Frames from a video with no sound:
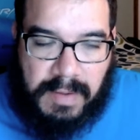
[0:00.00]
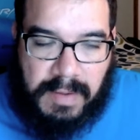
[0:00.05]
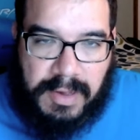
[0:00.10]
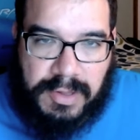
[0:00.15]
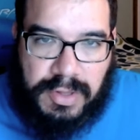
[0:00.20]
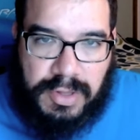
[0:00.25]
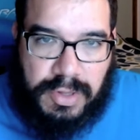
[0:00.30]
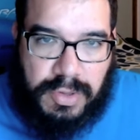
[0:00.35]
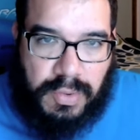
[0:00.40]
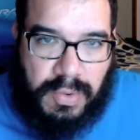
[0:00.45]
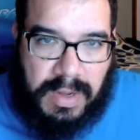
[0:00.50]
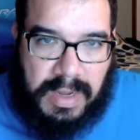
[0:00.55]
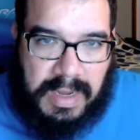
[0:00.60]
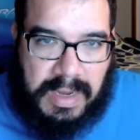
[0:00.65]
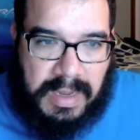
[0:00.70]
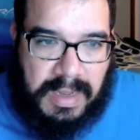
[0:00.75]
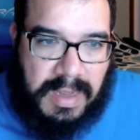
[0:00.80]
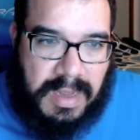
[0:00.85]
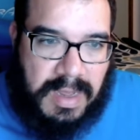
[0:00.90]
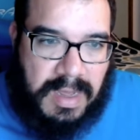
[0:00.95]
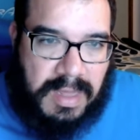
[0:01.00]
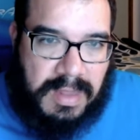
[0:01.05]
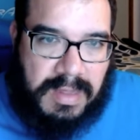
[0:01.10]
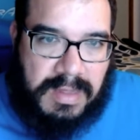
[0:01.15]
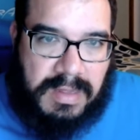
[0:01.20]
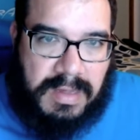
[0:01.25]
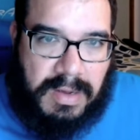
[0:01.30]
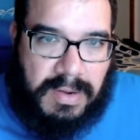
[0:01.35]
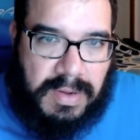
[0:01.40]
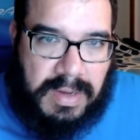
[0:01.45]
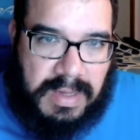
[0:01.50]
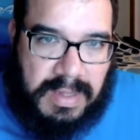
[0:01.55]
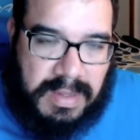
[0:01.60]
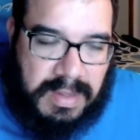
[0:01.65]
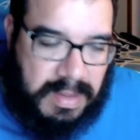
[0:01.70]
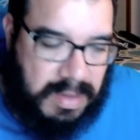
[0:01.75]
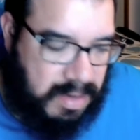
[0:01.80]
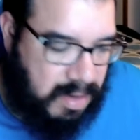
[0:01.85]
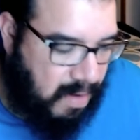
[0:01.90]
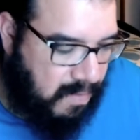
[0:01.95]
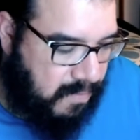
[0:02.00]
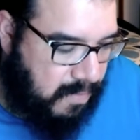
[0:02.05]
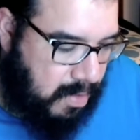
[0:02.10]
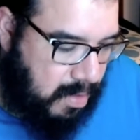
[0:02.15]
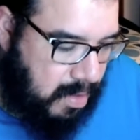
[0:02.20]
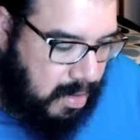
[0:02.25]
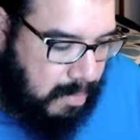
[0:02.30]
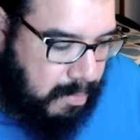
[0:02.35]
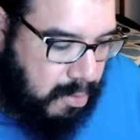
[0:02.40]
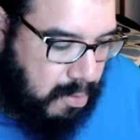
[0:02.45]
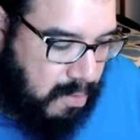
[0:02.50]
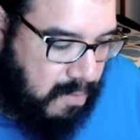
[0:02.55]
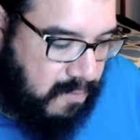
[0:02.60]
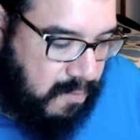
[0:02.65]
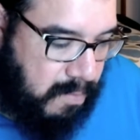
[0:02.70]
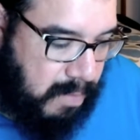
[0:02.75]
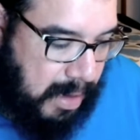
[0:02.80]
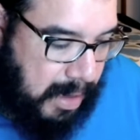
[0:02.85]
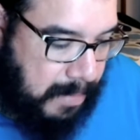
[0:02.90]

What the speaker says: enjoying the series. Definitely a pull for me.